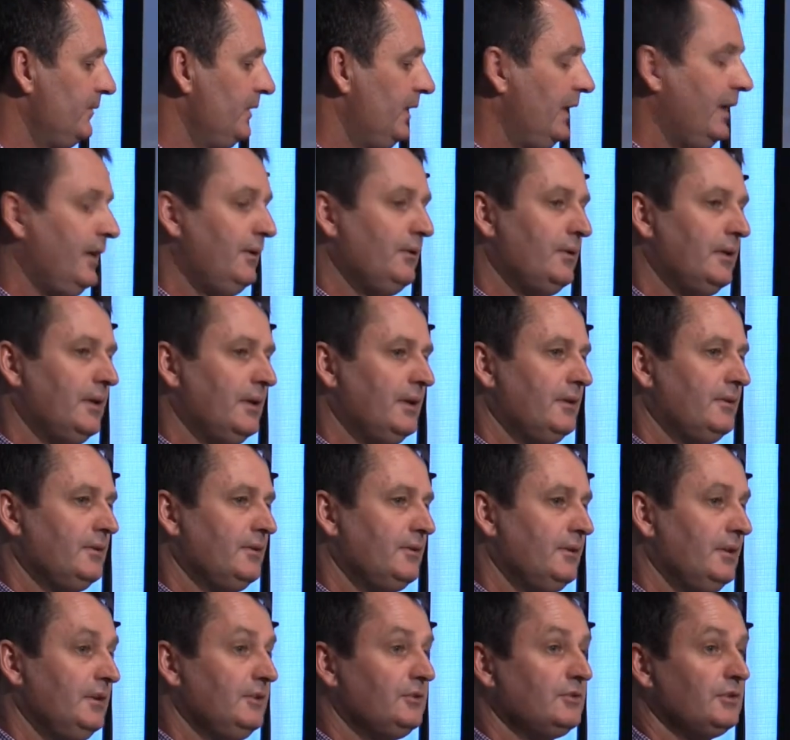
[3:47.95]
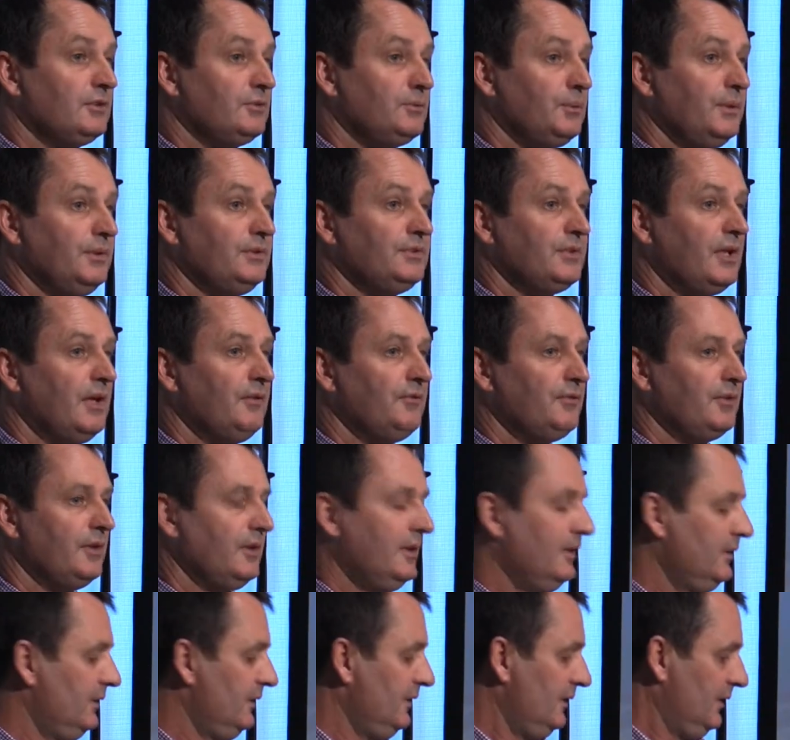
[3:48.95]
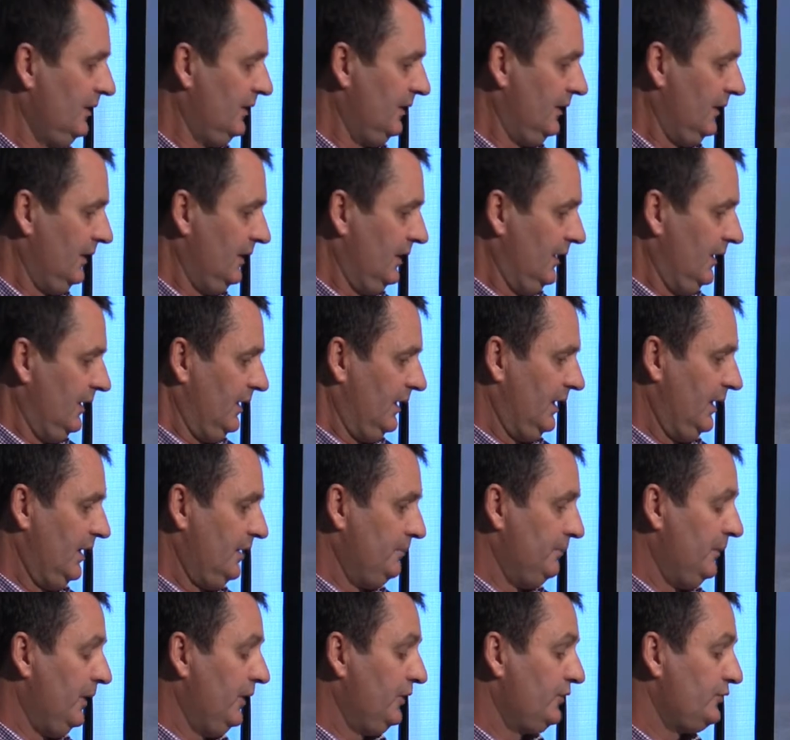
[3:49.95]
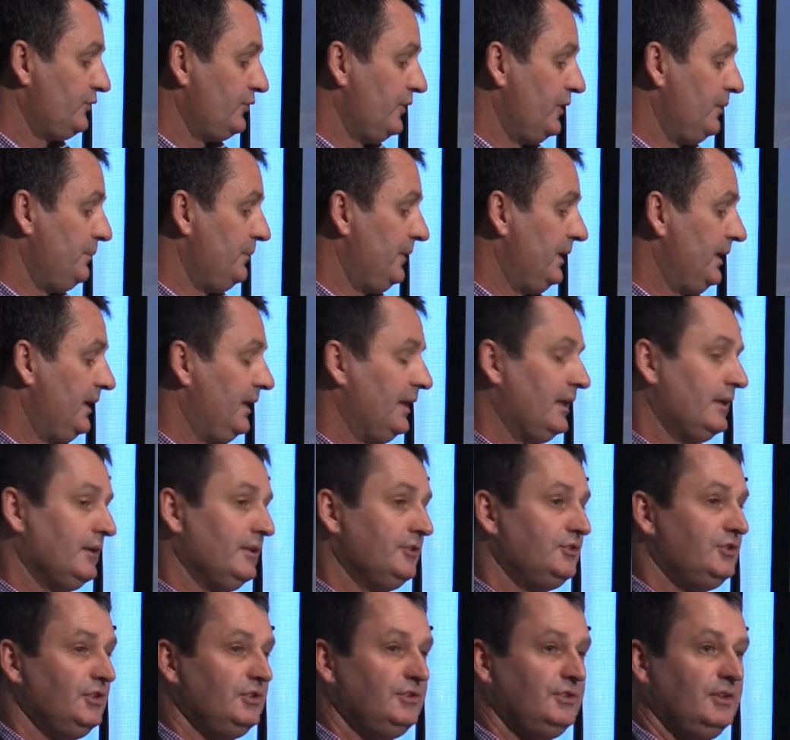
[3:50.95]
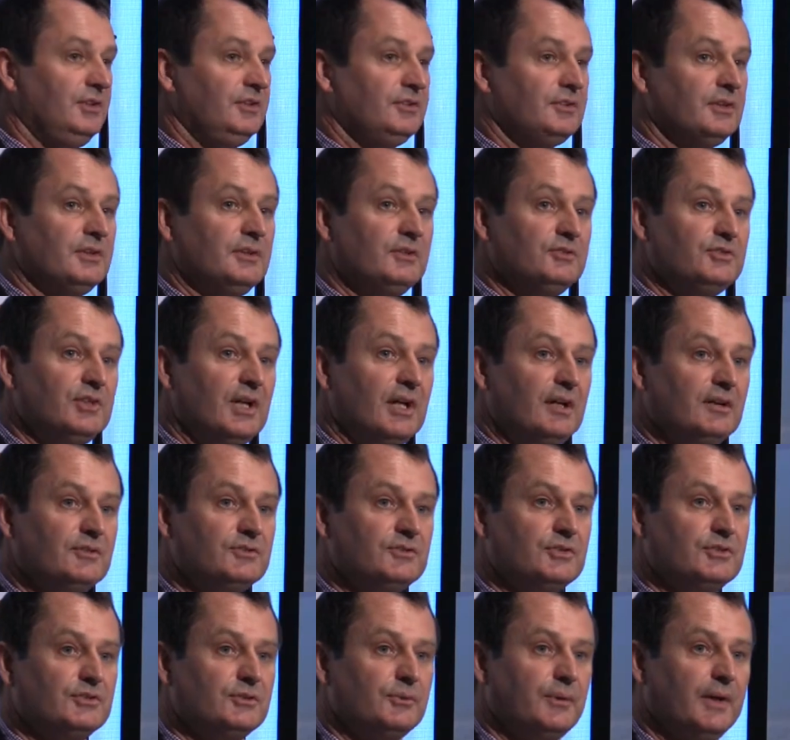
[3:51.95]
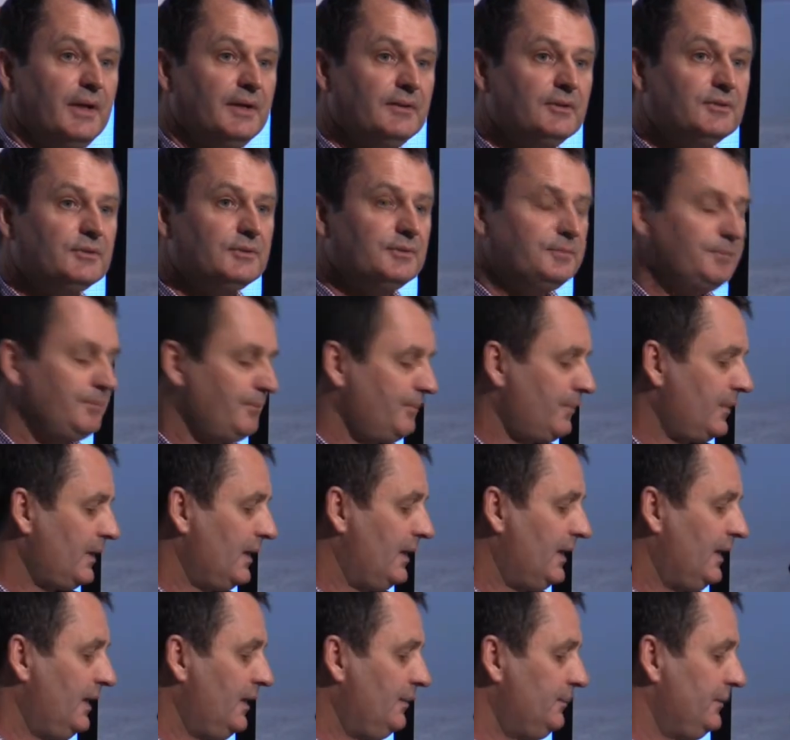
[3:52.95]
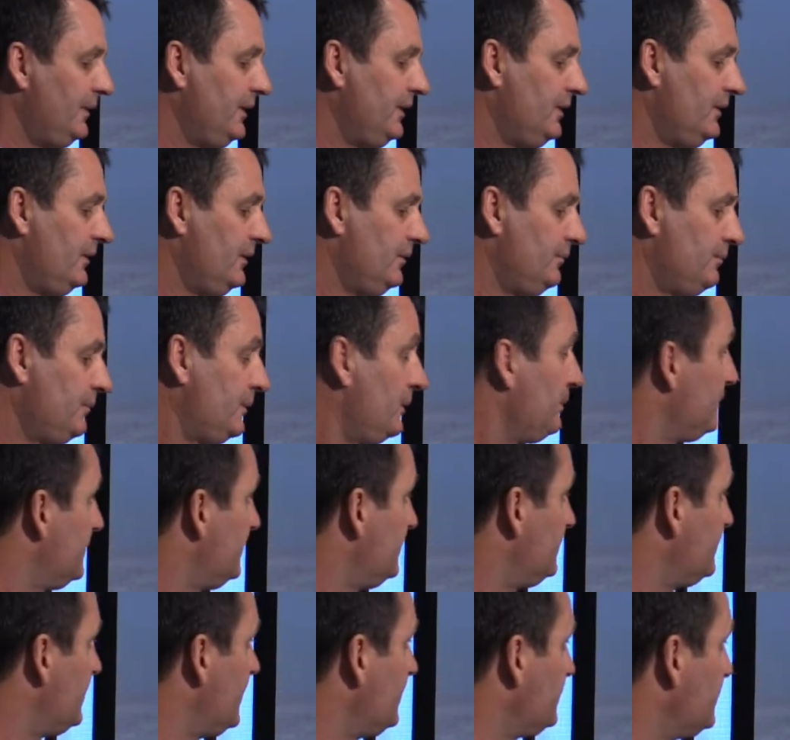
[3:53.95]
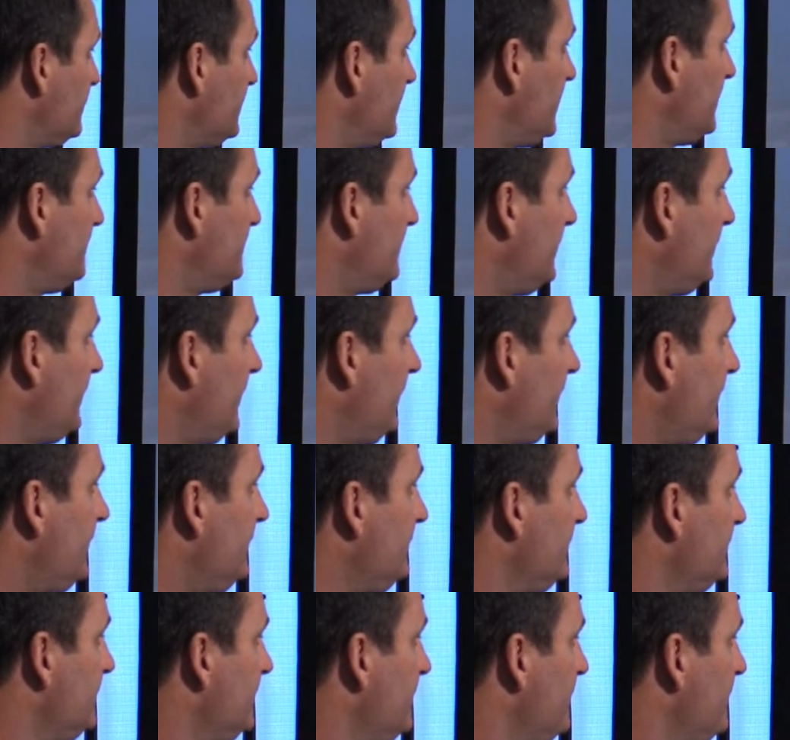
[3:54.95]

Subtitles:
and the things that we suffer most from are logistics and the challenges around it, and I'll probably touch on that a bit later.